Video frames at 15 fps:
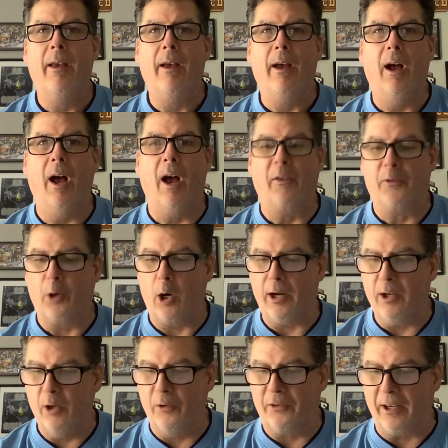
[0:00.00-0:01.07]
Tar
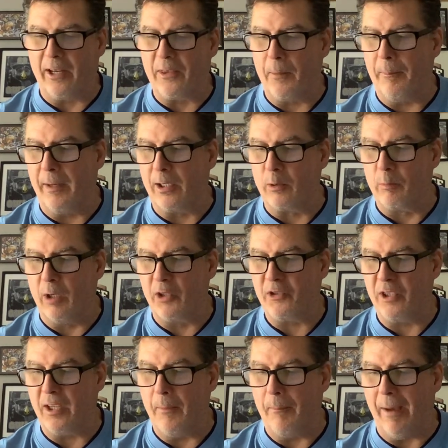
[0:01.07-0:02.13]
Heels, they got the better
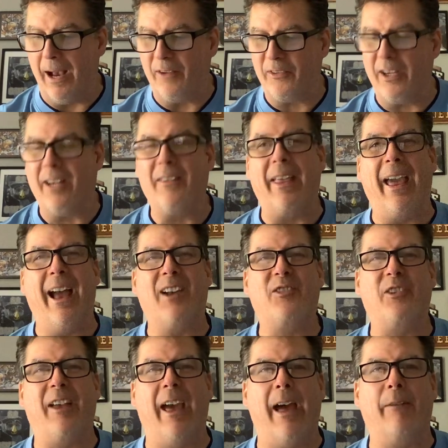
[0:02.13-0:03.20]
rushing and passing, and they
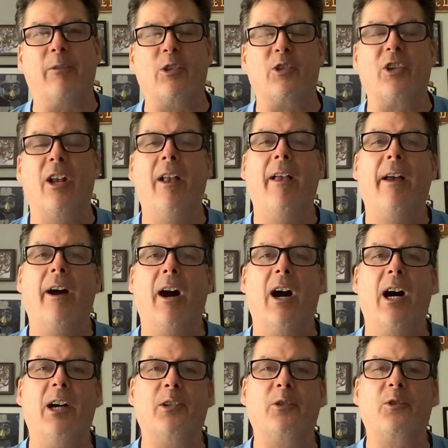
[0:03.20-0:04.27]
actually average
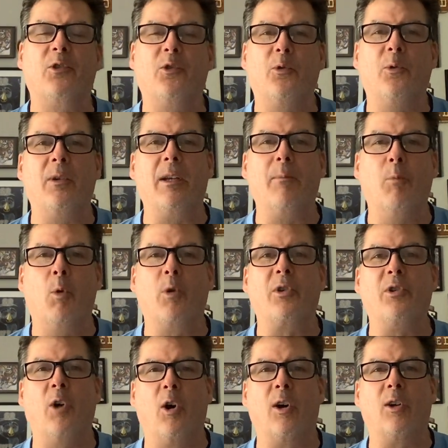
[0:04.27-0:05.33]
120 more
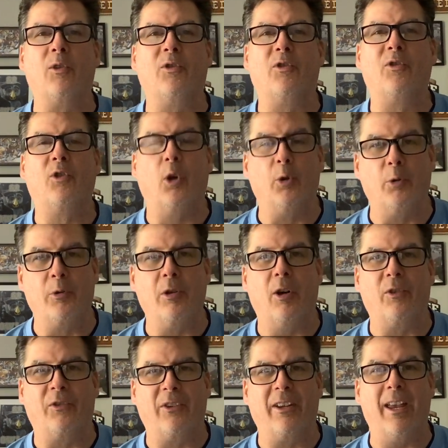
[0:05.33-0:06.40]
yards, total
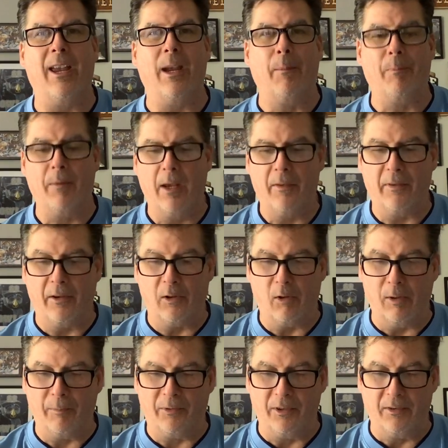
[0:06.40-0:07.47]
yards a game than
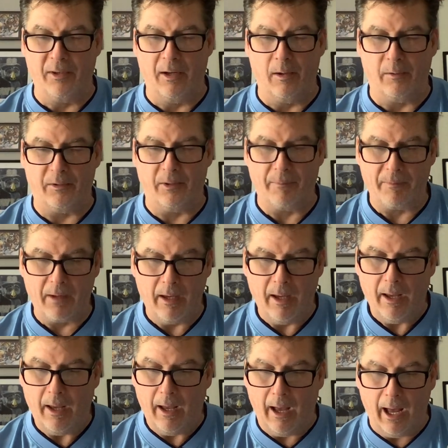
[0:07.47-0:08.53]
Clemson does.
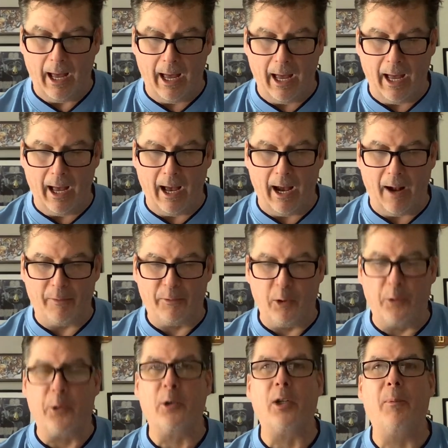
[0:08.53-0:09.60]

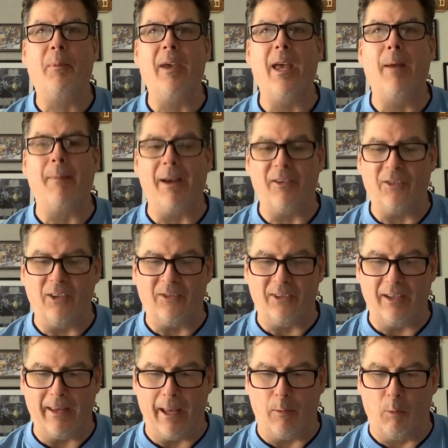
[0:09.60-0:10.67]
2:30 p.m.
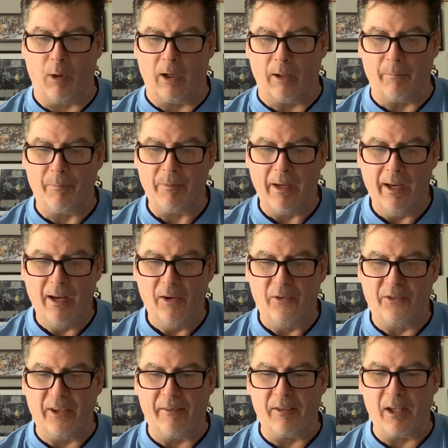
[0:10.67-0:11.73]
ACC Network,
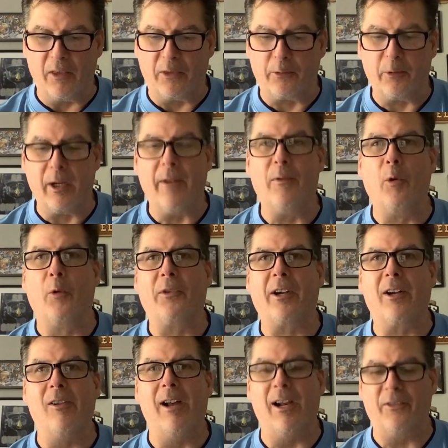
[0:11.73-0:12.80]
7-3 North
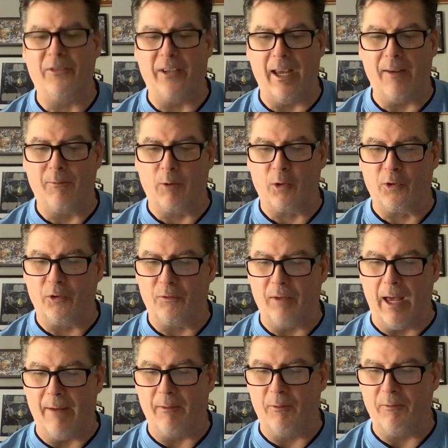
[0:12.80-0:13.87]
Carolina State versus
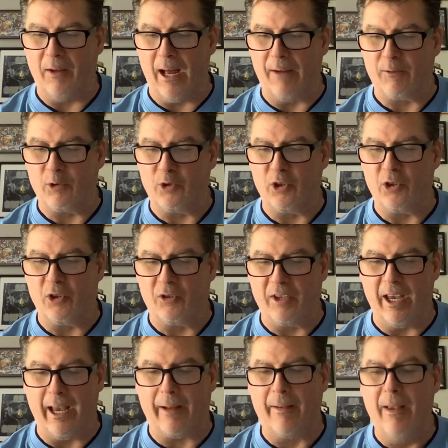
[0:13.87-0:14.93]
5-5 Virginia
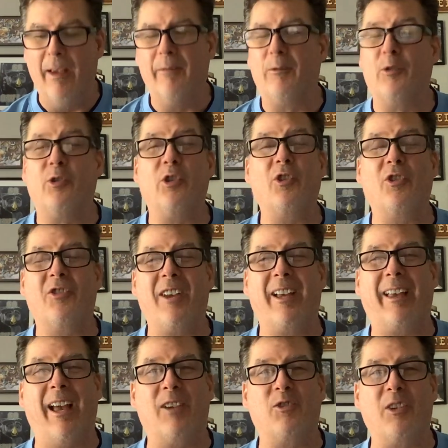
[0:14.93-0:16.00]
Tech. Virginia
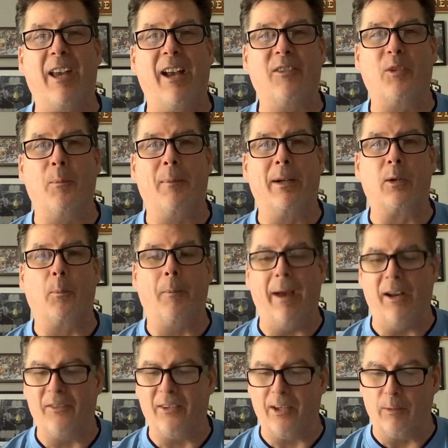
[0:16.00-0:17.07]
Tech actually has the better
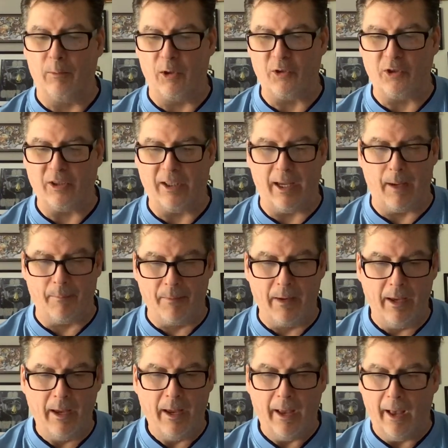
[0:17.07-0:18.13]
passing and rushing game.
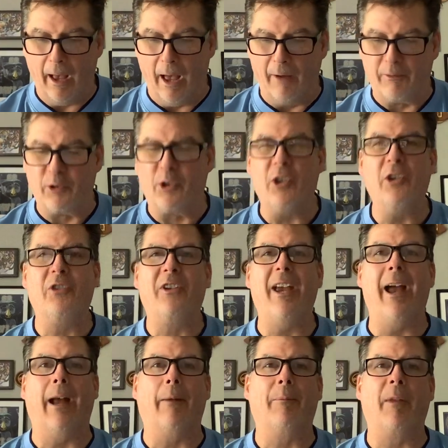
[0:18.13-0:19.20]
Virginia
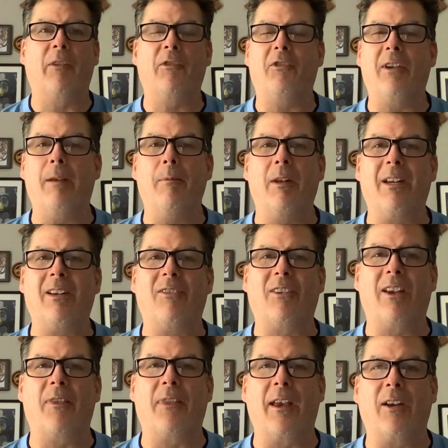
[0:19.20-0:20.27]
Tech, that's a team that needs to
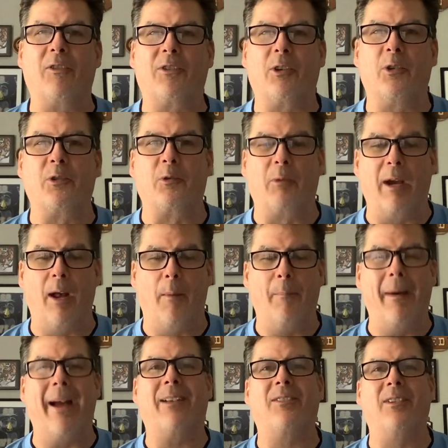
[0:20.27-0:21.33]
get things turned around
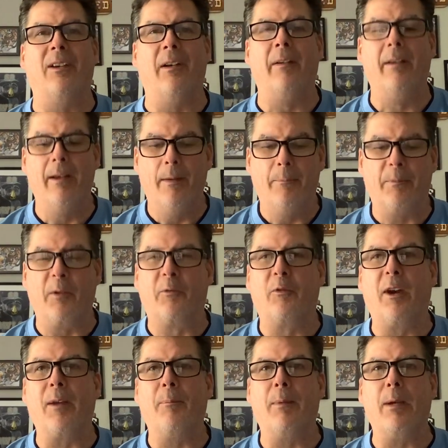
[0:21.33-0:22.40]
back to the
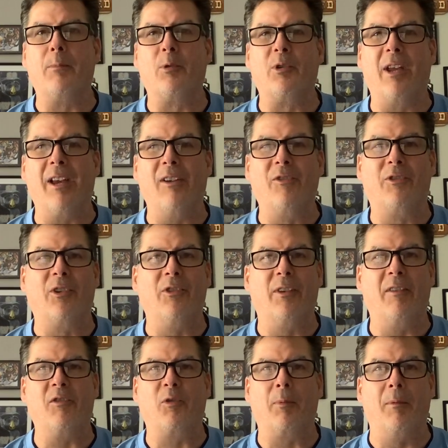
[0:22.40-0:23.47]
Frank Beamer days because
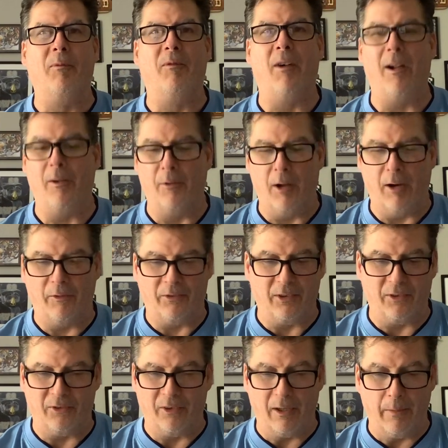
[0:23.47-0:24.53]
they've just been falling off
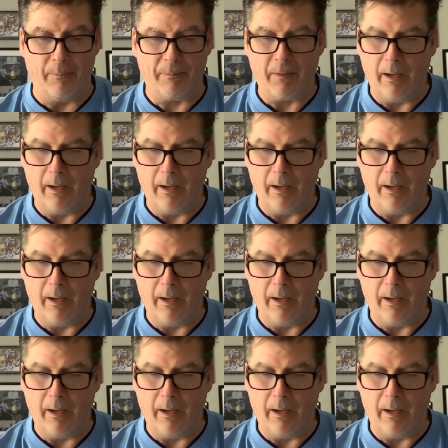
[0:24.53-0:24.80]
since then.